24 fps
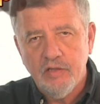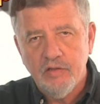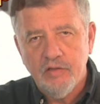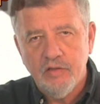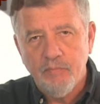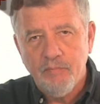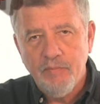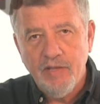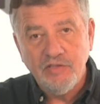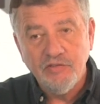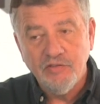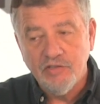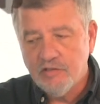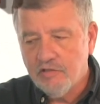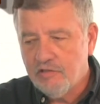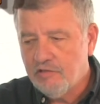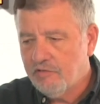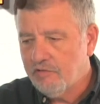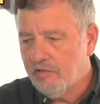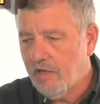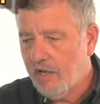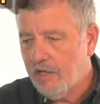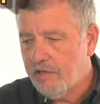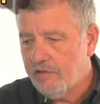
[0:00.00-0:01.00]
basic
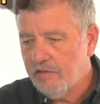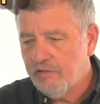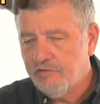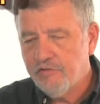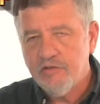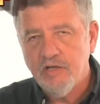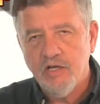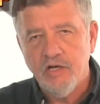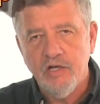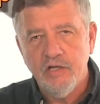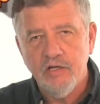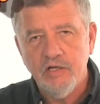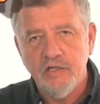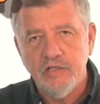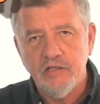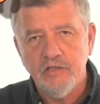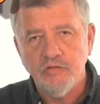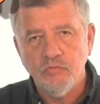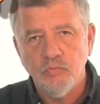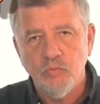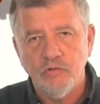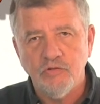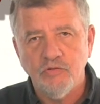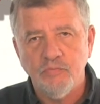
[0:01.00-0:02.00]
design. This gun
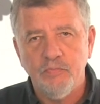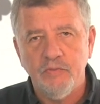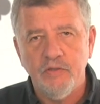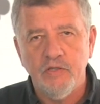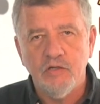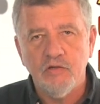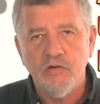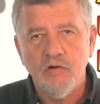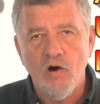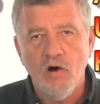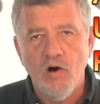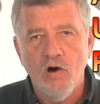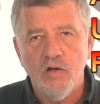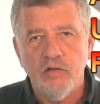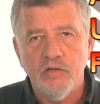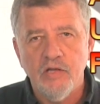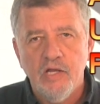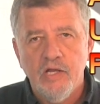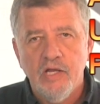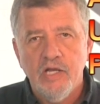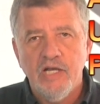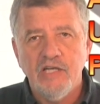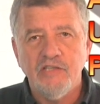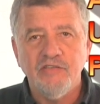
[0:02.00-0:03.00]
is what's being called
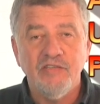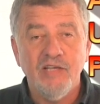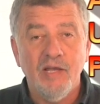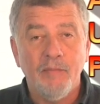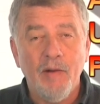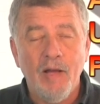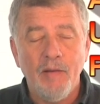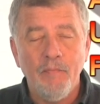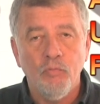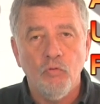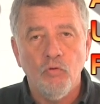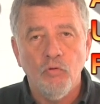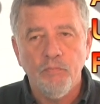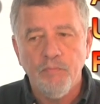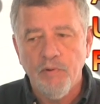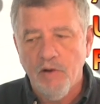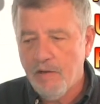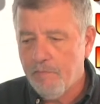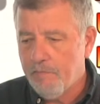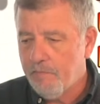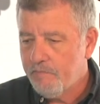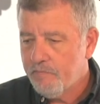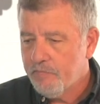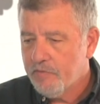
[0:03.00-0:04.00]
a
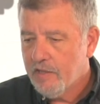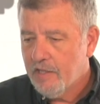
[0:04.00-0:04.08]
semi-bullpup.